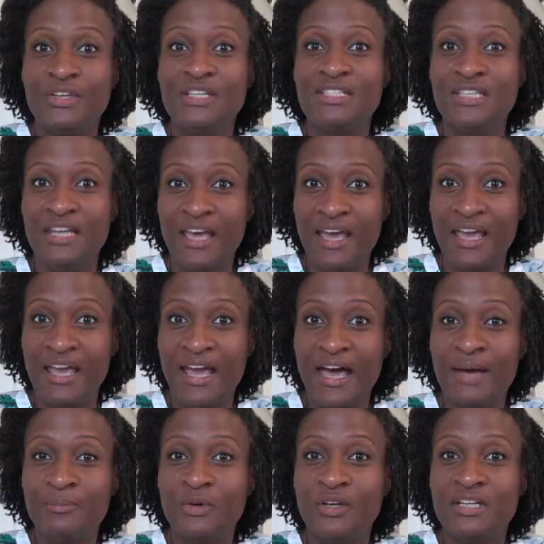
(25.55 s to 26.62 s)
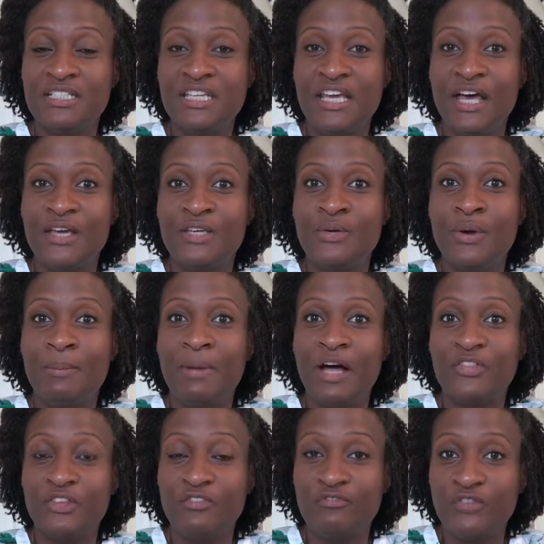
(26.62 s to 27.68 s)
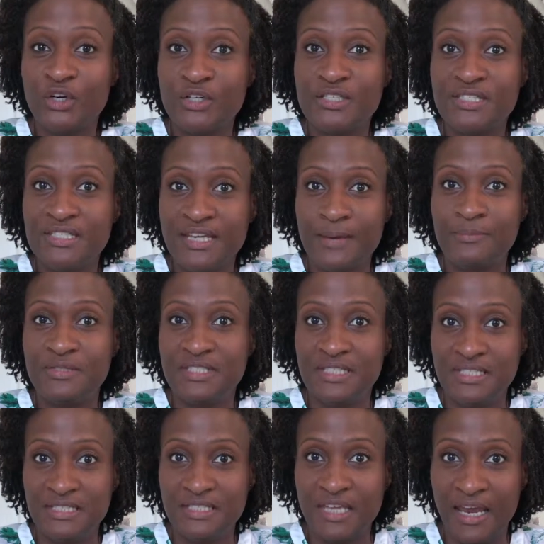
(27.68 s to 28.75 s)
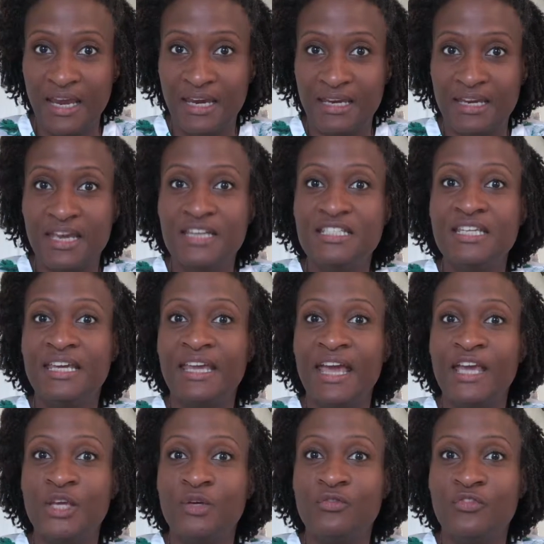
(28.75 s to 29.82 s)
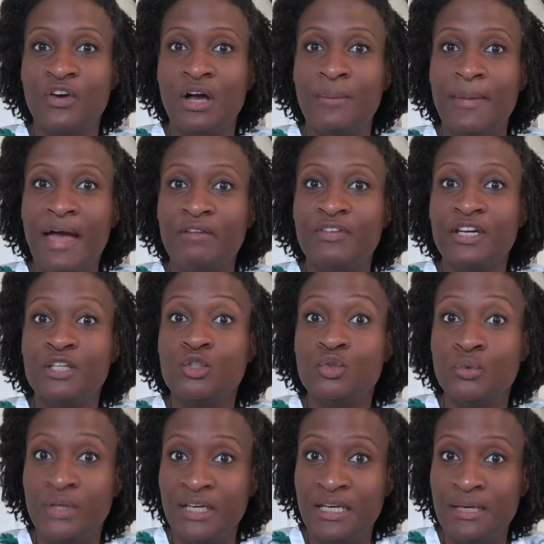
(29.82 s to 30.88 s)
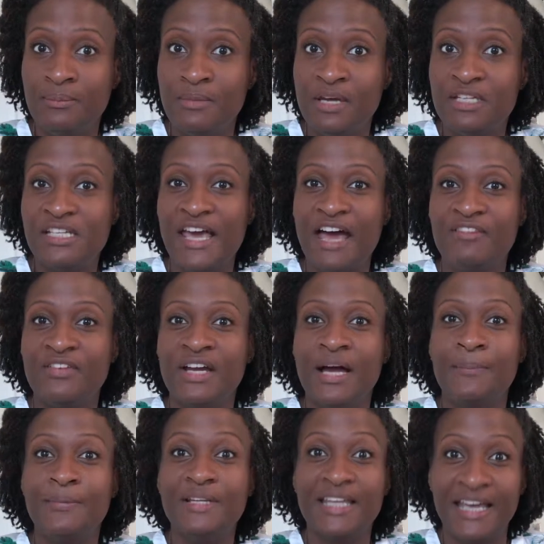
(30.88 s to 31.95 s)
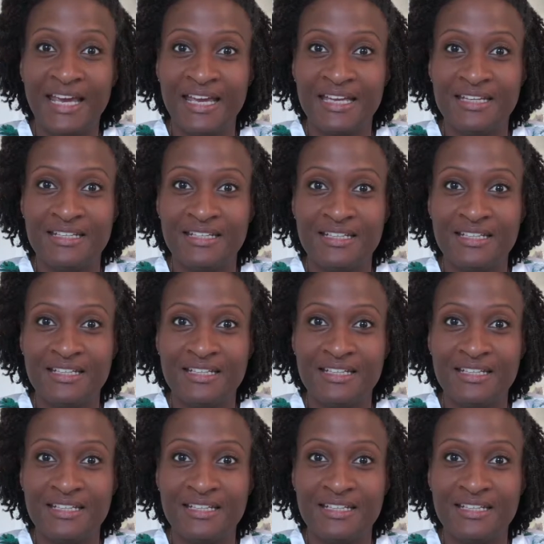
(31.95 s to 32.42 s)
Today, I'm going to tell you about the first steps to take to get you from having a dream to having a plan.